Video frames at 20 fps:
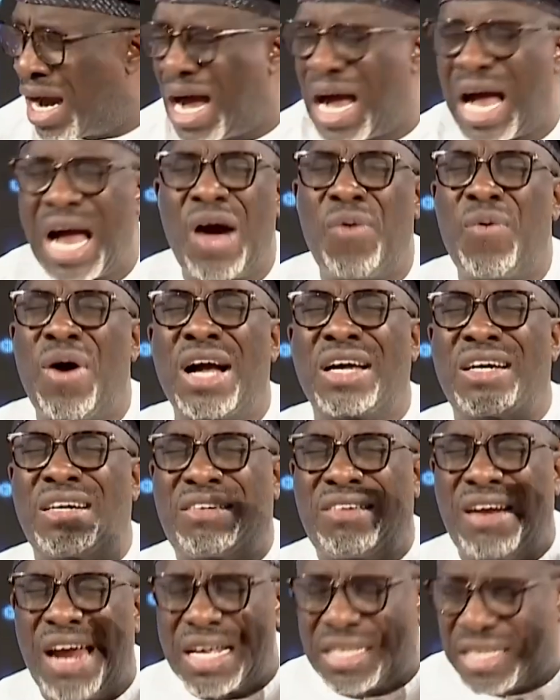our
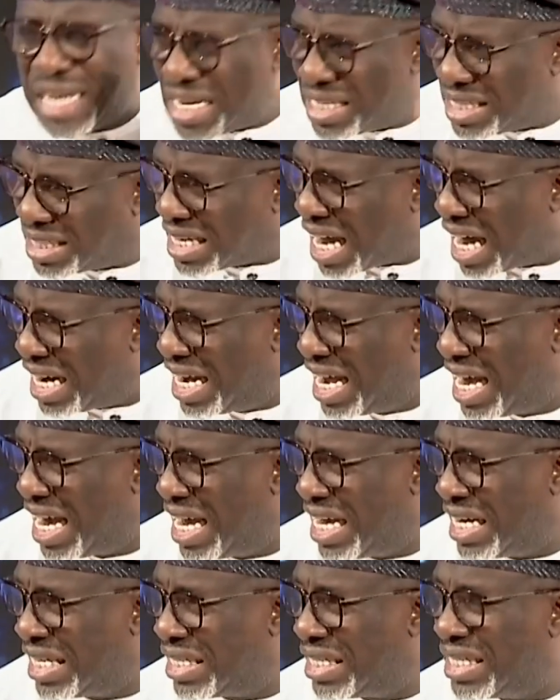greatest
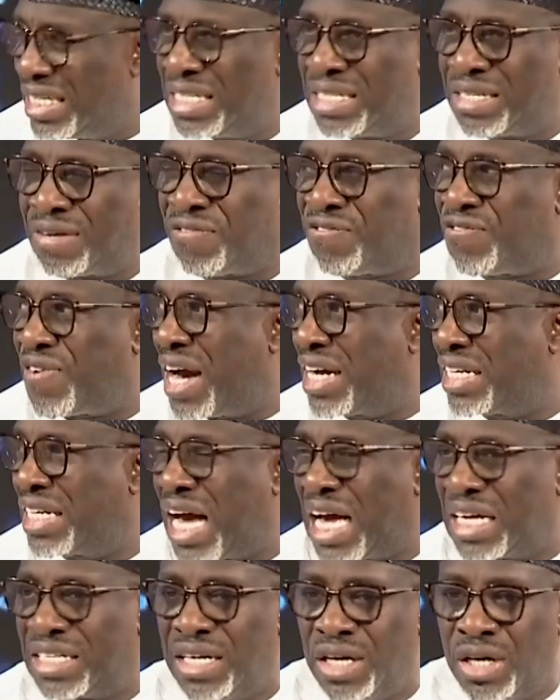challenge is the fact
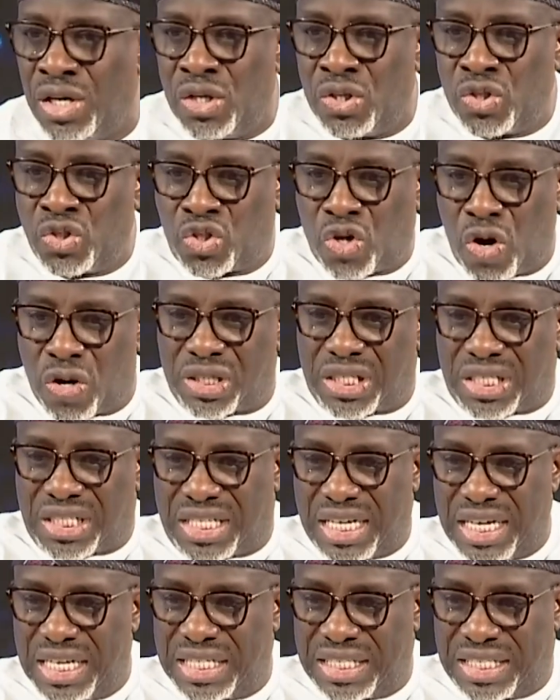that those
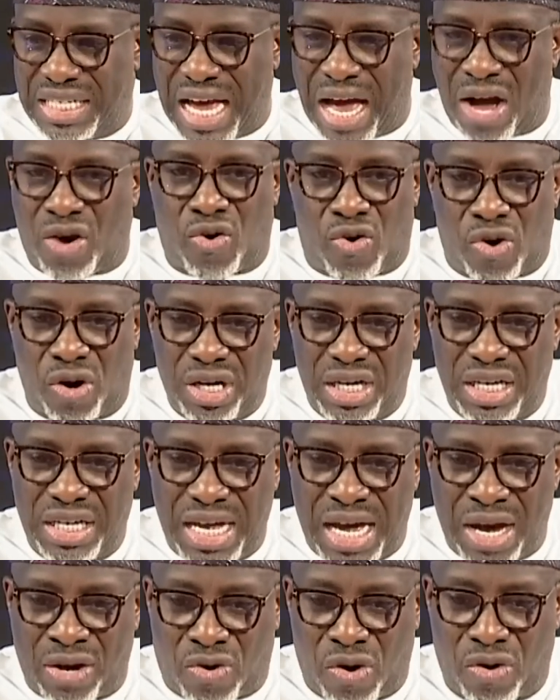things they are calling
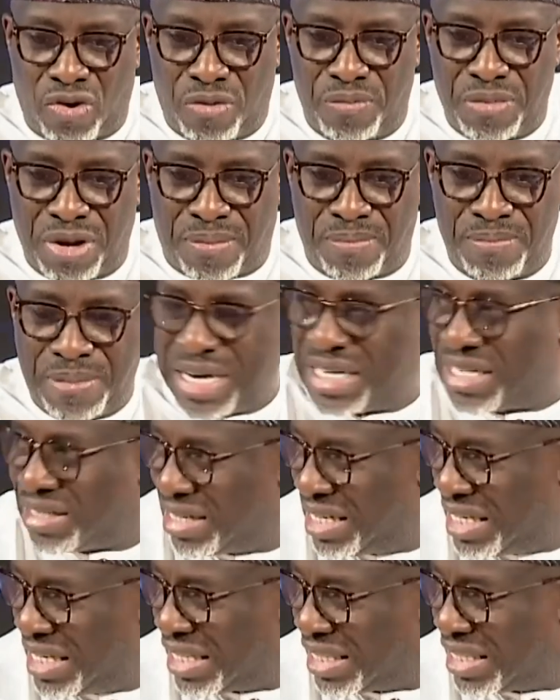economic
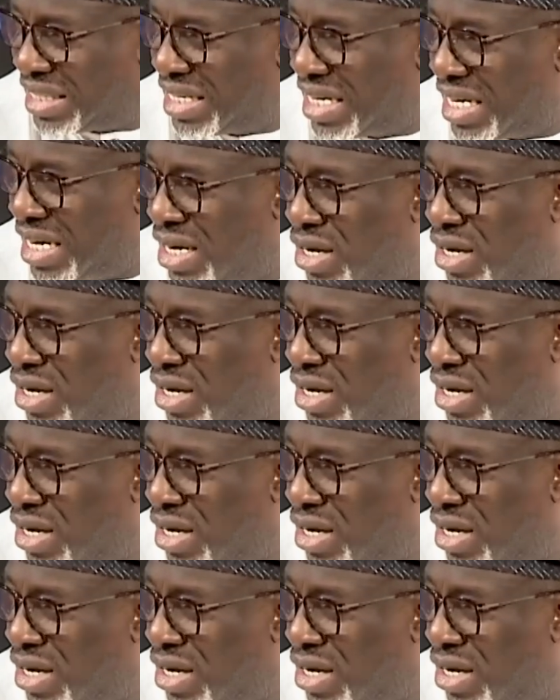metrics,